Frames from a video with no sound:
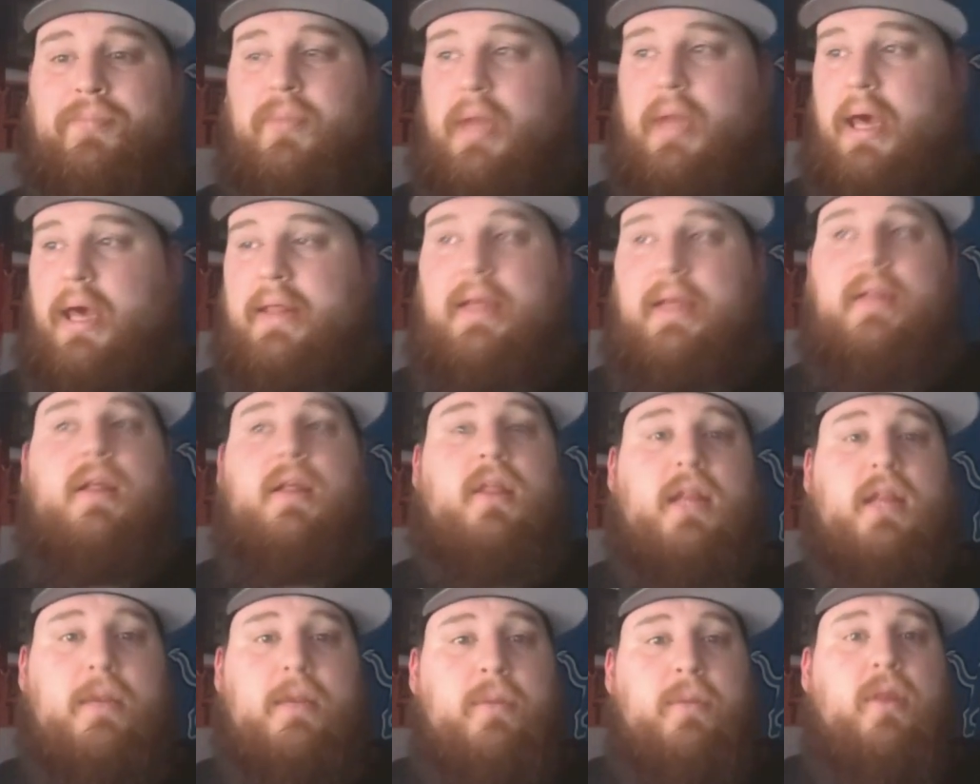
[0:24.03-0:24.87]
I think this
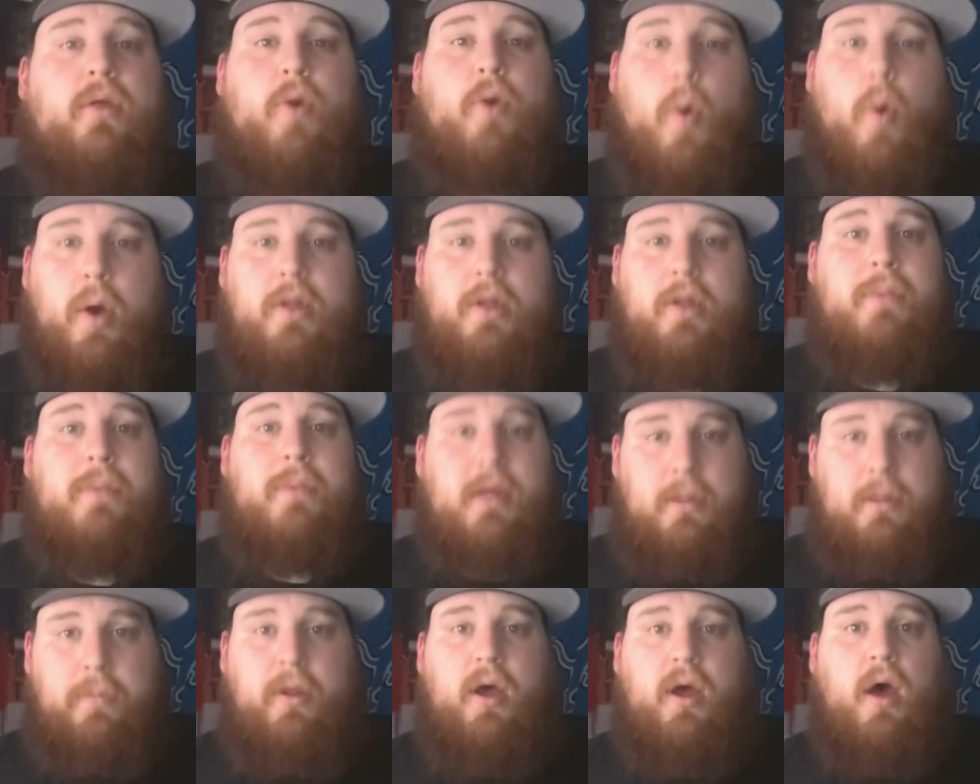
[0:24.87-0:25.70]
team is going to make
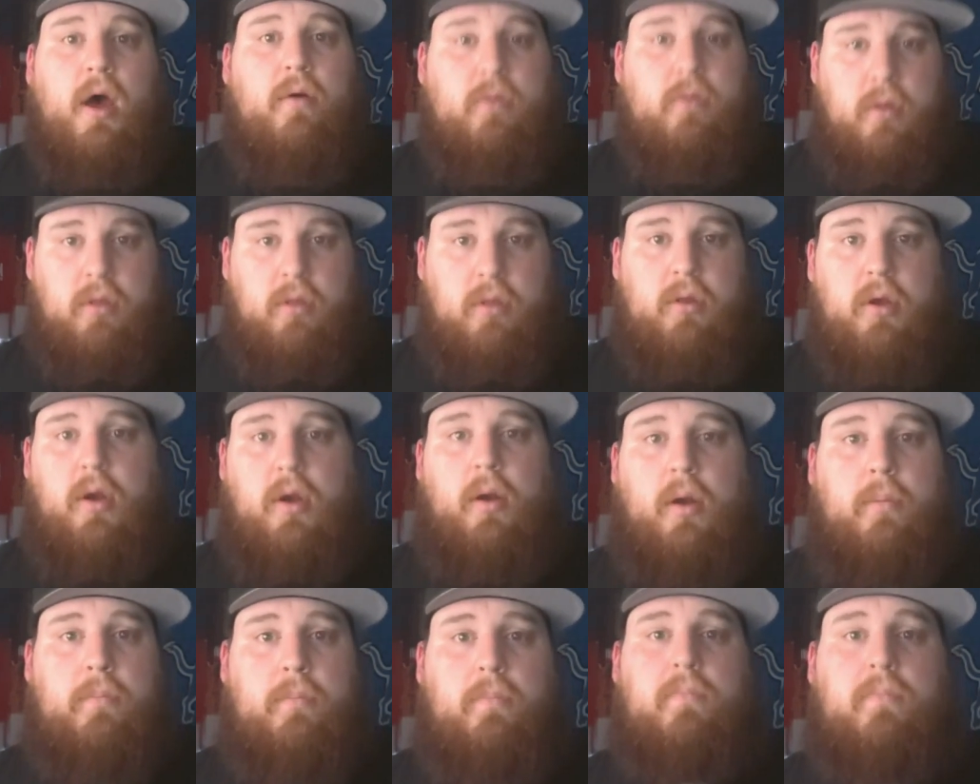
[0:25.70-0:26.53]
the playoffs this
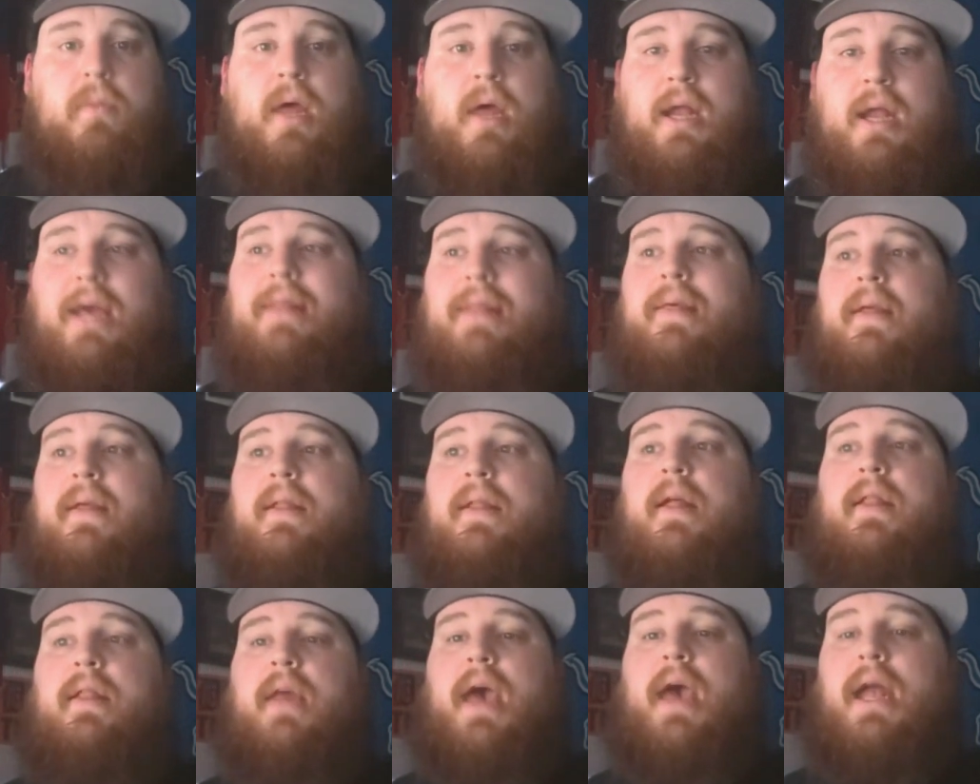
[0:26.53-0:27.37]
year. And I think
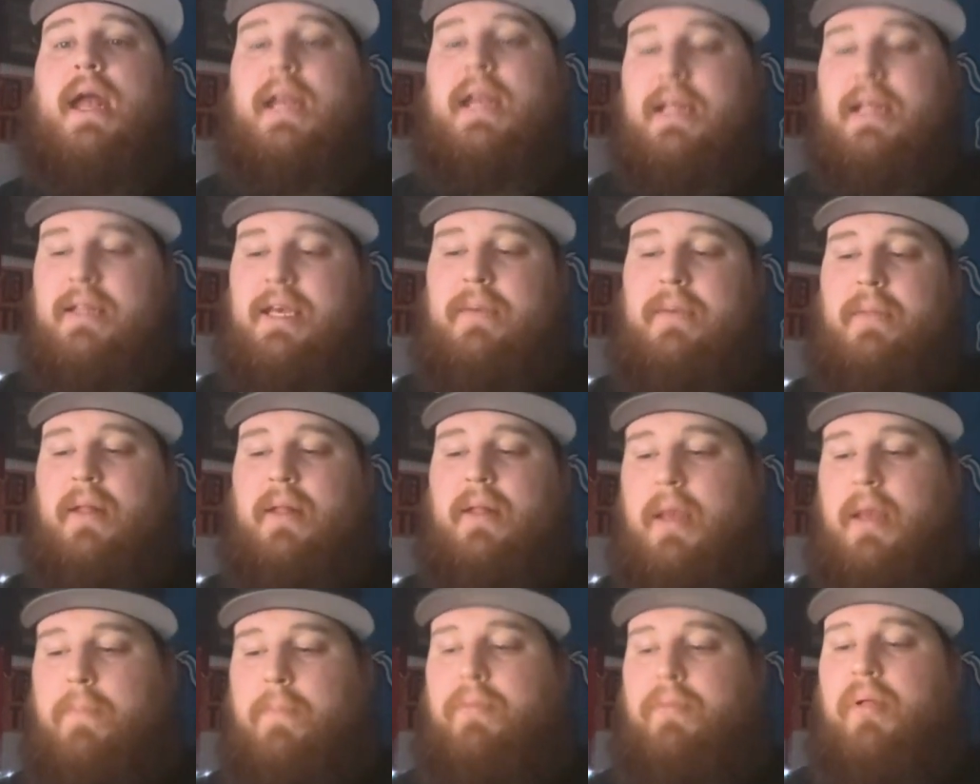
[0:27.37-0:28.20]
that any team that
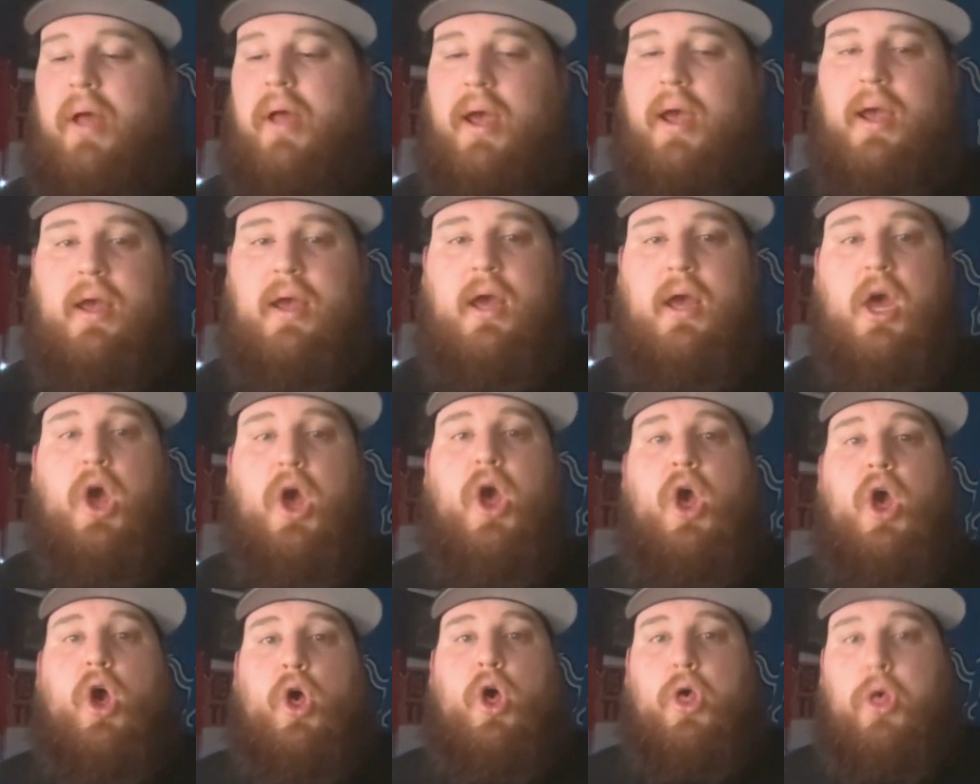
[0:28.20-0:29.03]
they play,
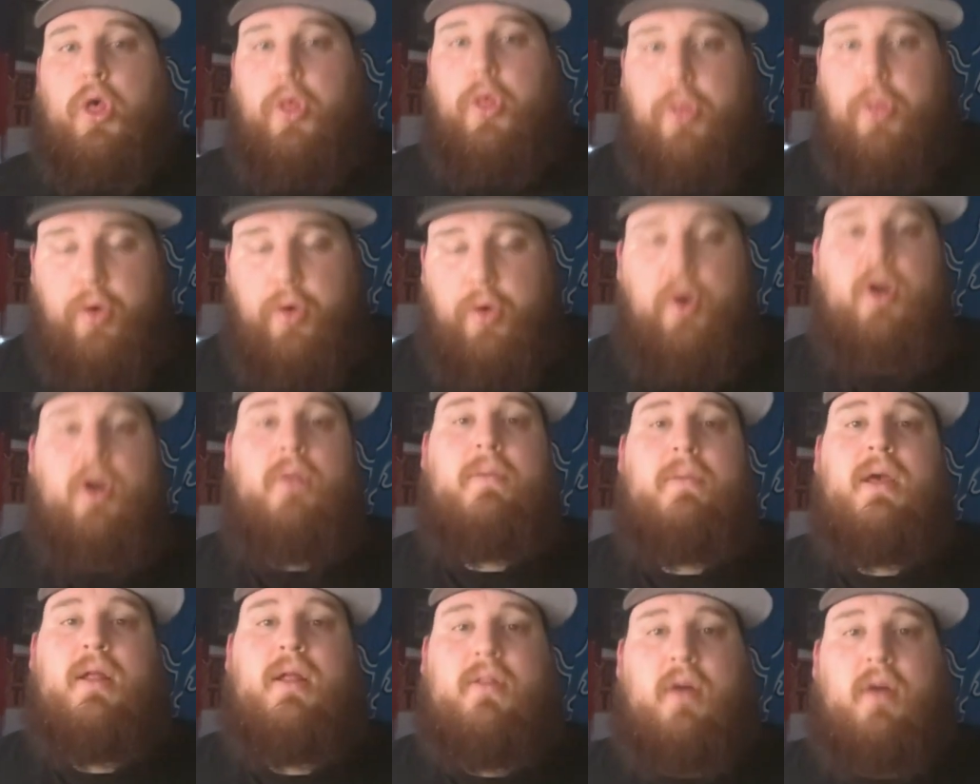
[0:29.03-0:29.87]
they're going to
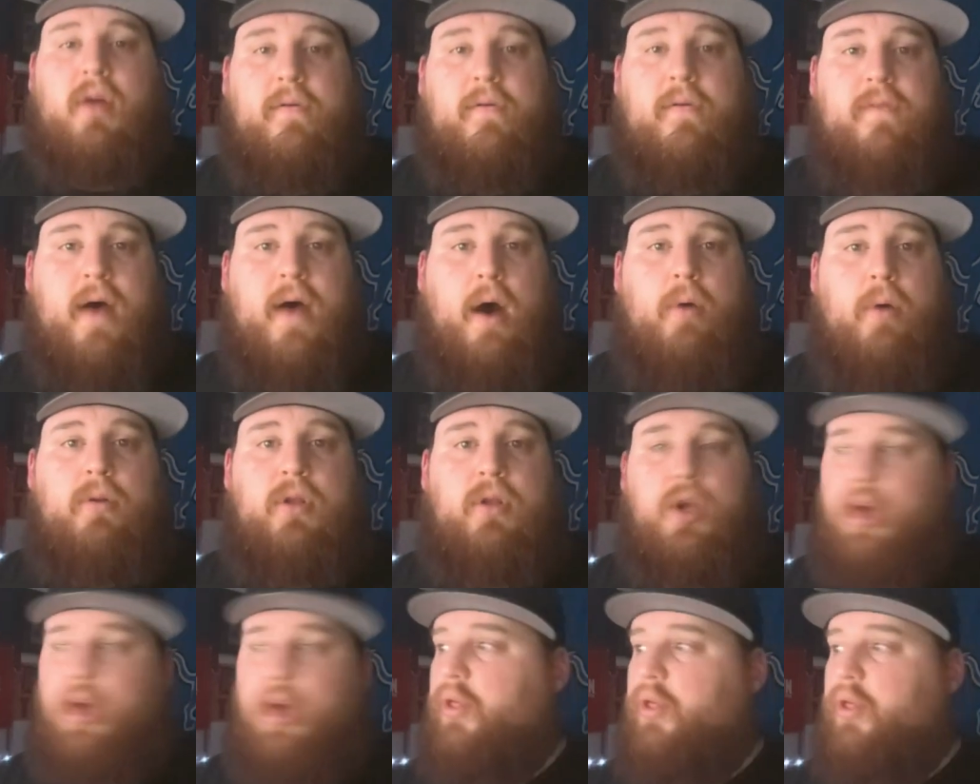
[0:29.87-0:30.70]
be a tough out.
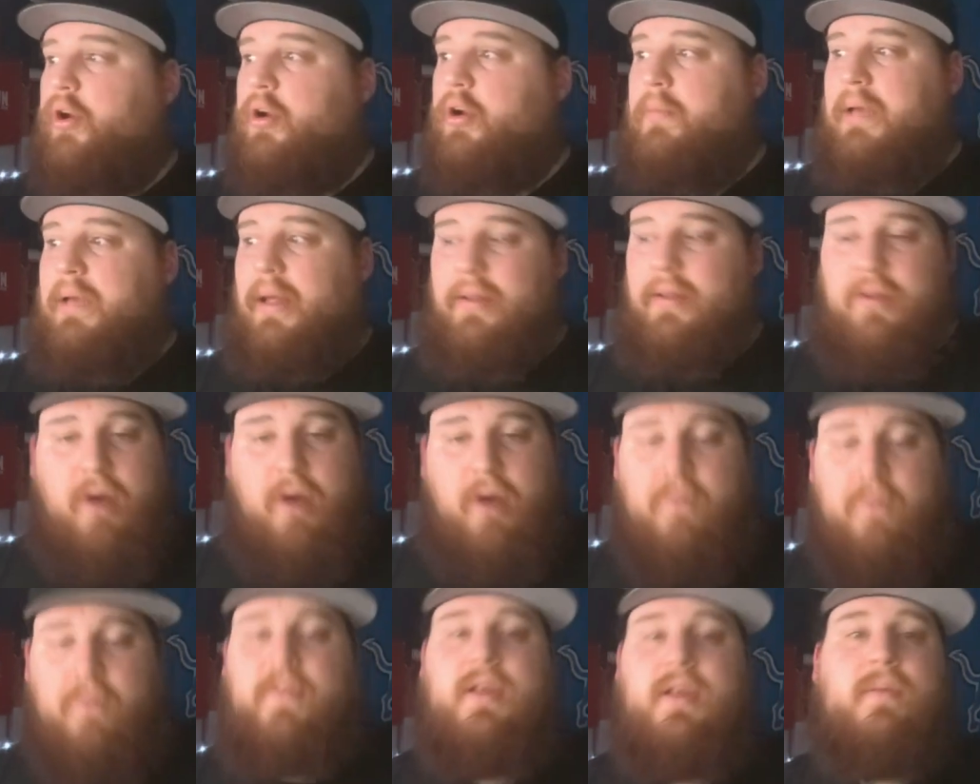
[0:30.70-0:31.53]
They're going to be a
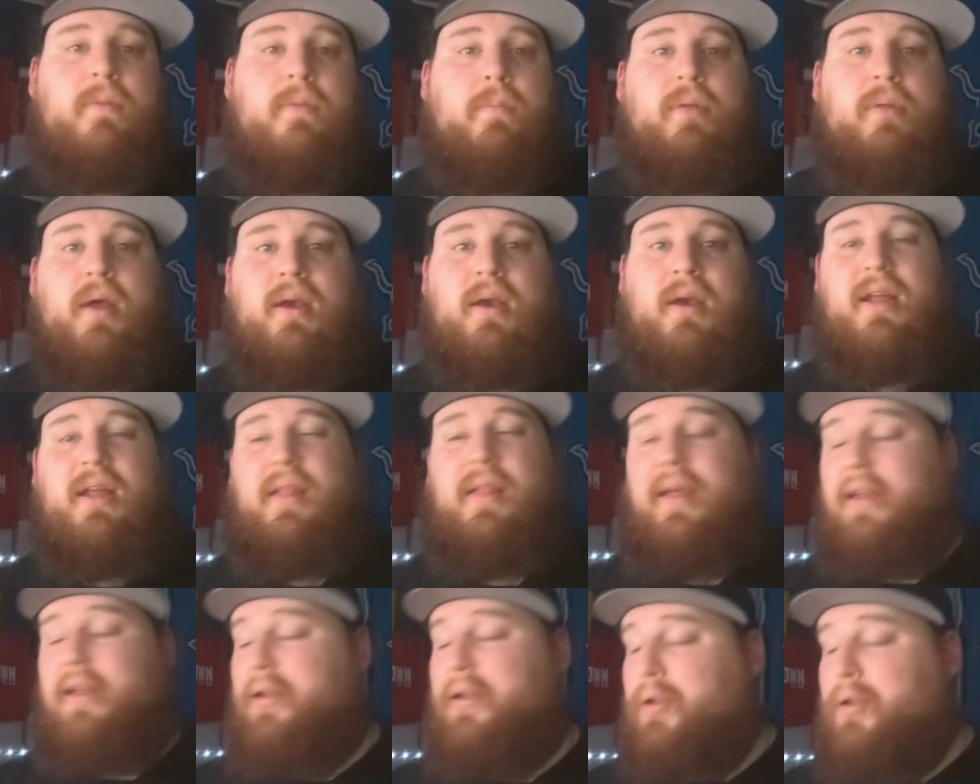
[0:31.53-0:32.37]
tough team to play against,
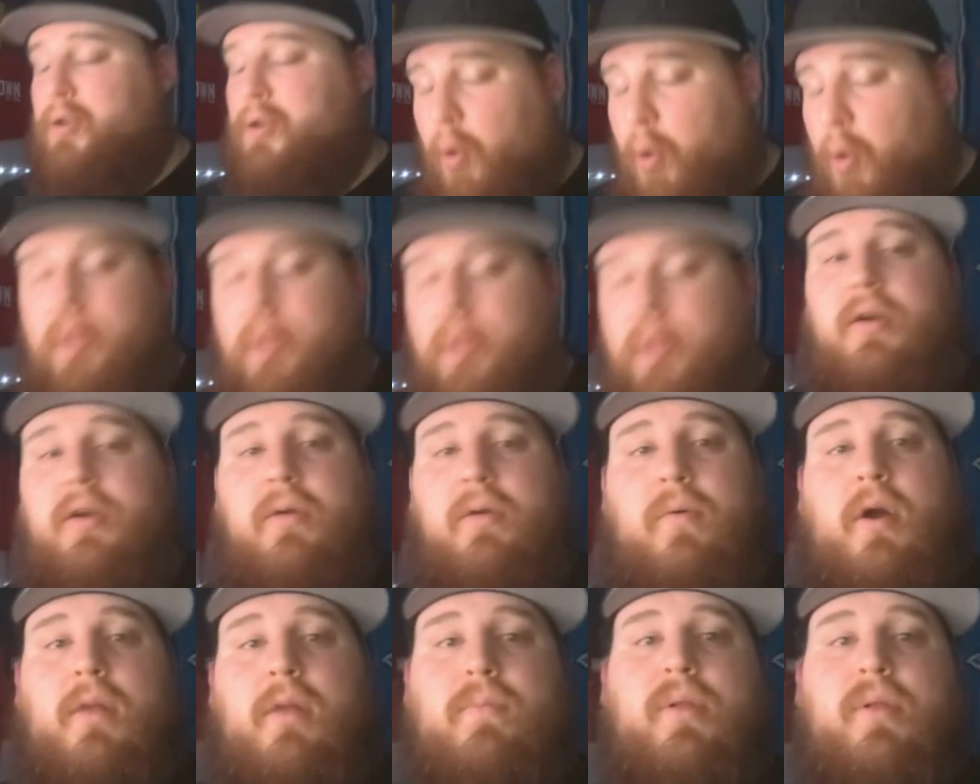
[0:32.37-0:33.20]
and no one's going to
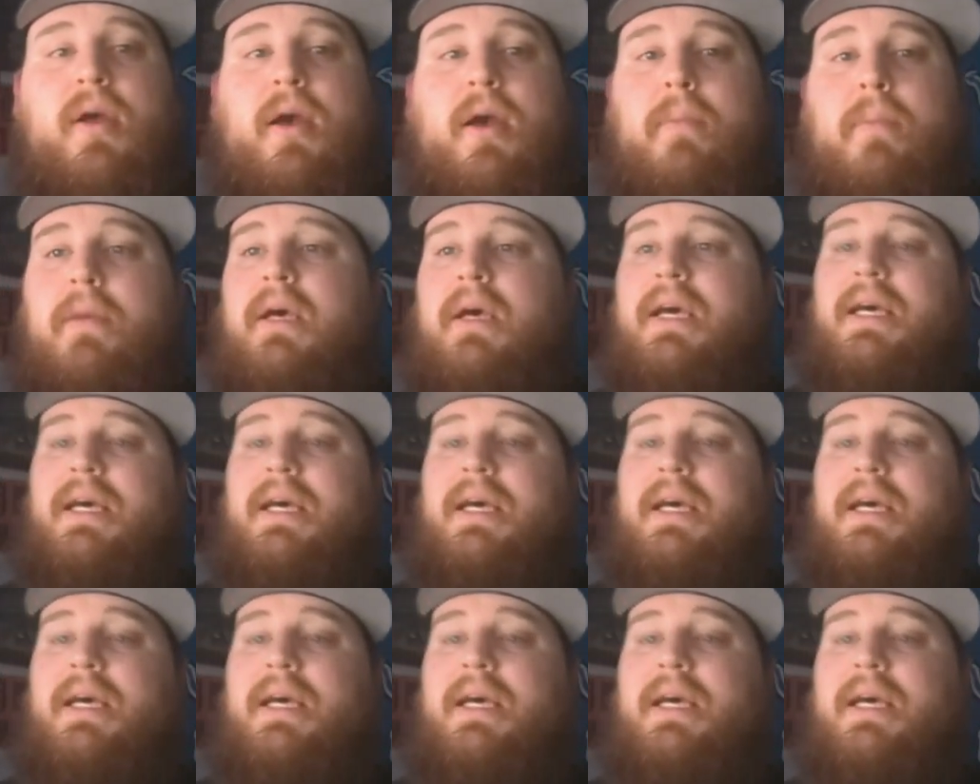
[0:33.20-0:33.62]
want to play them.